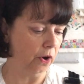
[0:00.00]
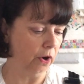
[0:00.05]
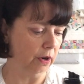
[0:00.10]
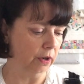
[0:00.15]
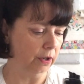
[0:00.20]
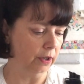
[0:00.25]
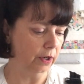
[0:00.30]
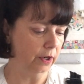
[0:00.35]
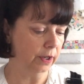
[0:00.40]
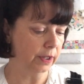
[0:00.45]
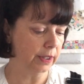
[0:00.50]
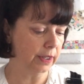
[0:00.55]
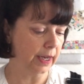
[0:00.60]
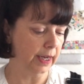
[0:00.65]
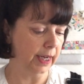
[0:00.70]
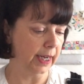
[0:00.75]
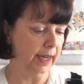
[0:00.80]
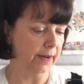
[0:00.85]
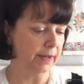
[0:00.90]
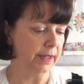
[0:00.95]
it looks like
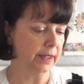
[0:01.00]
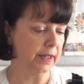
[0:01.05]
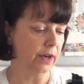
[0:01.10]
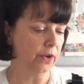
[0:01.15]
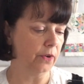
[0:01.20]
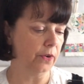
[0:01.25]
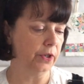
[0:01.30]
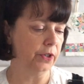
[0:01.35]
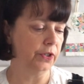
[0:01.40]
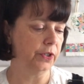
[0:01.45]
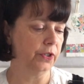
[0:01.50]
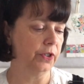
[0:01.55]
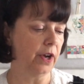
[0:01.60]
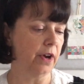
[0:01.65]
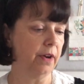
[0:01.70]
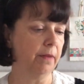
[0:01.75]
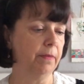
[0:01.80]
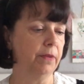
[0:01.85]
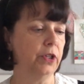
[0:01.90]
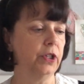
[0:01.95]
he was done on a
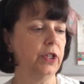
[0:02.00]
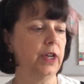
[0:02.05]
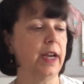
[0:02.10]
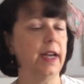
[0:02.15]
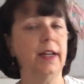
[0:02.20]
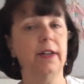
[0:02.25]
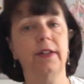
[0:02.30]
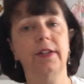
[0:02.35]
sewing machine.